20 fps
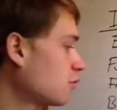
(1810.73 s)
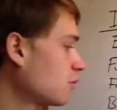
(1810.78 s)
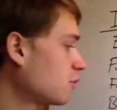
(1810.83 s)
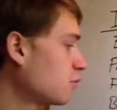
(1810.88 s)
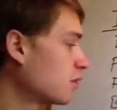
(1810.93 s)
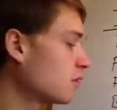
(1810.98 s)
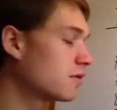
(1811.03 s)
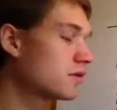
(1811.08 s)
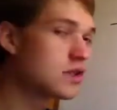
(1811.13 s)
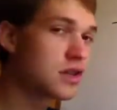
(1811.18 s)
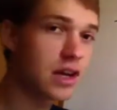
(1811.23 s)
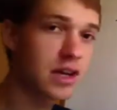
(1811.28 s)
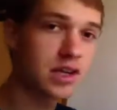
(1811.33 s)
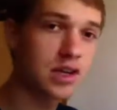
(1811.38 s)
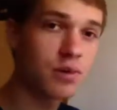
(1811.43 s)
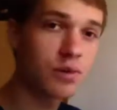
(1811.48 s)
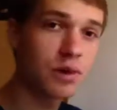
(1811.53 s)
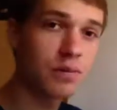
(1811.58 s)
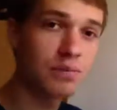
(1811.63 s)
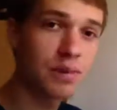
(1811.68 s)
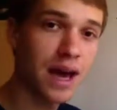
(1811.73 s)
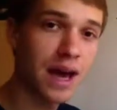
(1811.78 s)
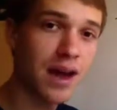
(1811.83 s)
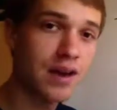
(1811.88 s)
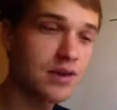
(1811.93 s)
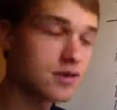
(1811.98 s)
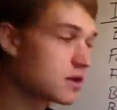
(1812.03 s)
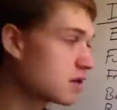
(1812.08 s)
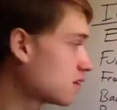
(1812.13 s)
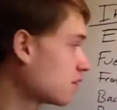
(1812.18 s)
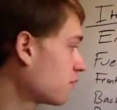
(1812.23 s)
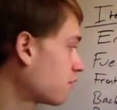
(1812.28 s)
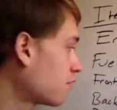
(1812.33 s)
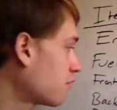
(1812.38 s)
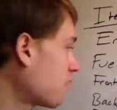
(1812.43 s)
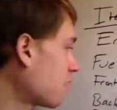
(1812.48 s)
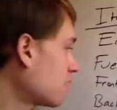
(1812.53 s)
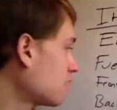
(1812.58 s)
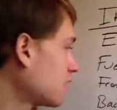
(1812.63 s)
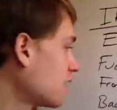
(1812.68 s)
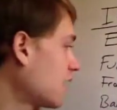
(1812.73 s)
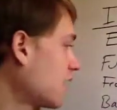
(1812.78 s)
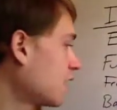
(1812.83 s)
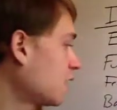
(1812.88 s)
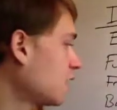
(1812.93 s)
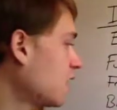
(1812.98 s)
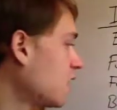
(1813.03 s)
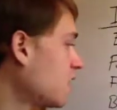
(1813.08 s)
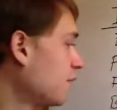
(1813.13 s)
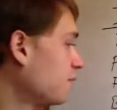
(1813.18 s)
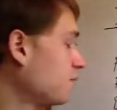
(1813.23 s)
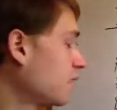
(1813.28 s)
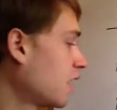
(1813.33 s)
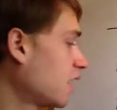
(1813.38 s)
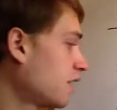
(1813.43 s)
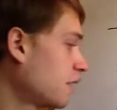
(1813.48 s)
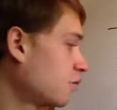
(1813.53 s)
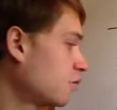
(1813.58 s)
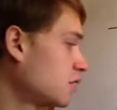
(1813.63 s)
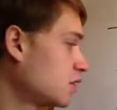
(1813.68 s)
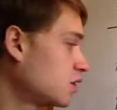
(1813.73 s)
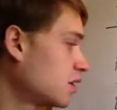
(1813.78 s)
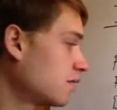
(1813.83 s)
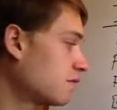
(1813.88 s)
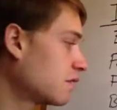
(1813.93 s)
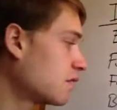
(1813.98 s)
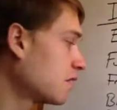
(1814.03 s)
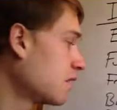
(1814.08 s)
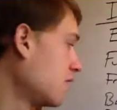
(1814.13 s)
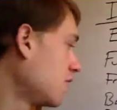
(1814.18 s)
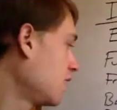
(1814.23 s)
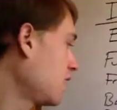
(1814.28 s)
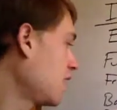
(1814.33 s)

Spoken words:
We put 61 pounds in the front now that we shifted,